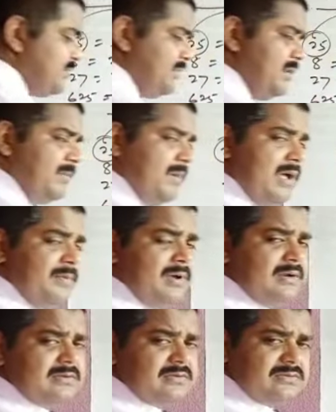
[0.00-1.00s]
to the
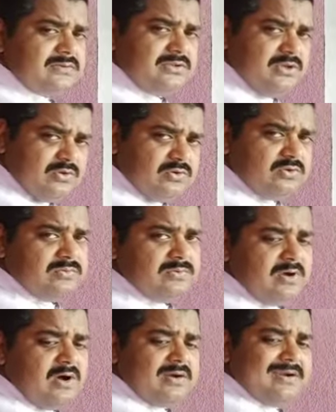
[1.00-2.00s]
power
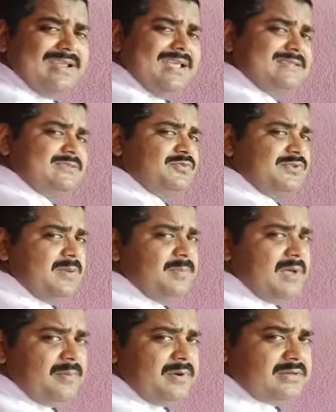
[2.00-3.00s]
cube or raised to the
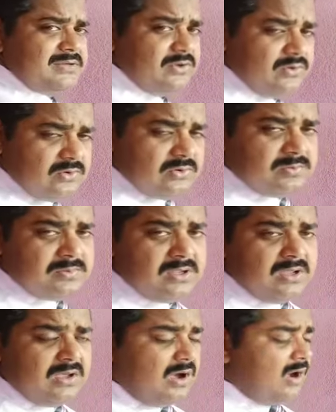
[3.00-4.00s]
power cube
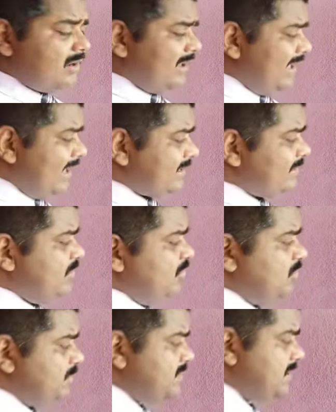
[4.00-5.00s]
or a
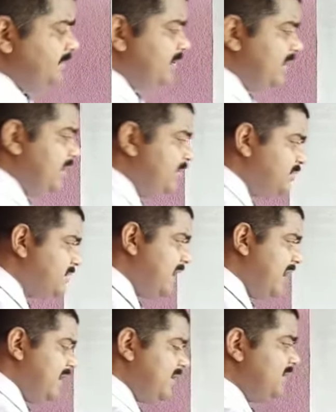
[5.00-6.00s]
cube simply you
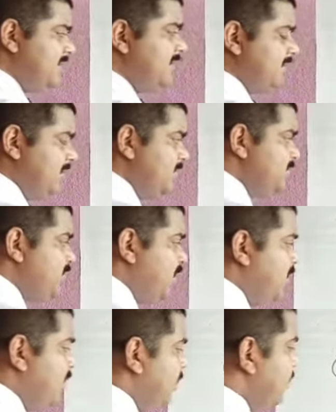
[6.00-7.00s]
say.
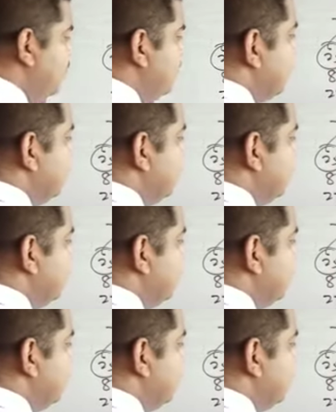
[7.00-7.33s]
So